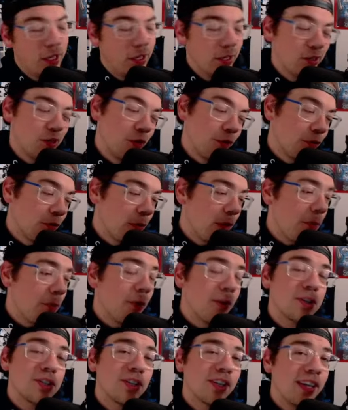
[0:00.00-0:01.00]
So for me
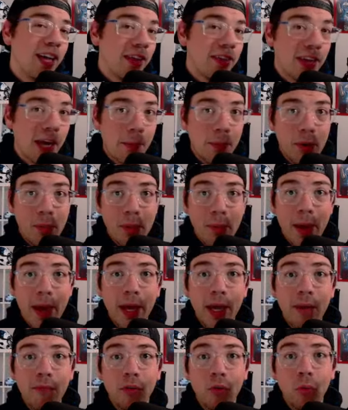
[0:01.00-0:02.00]
personally, I think I'm going to be
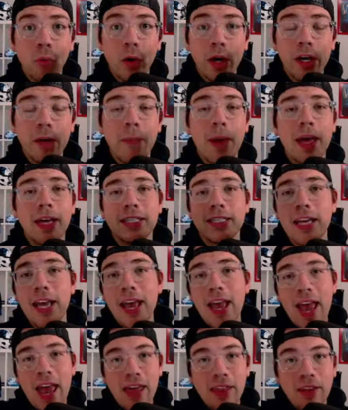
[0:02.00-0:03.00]
paying up for running backs
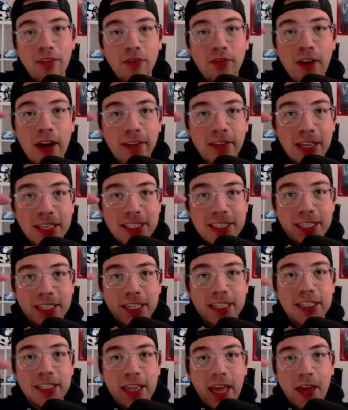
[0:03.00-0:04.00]
and then find that
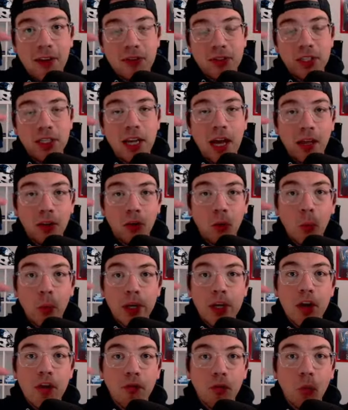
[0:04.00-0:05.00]
$6,000
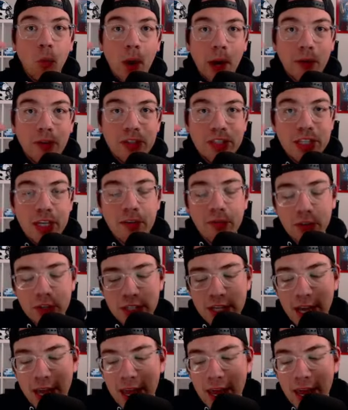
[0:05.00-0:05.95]
window for wide receivers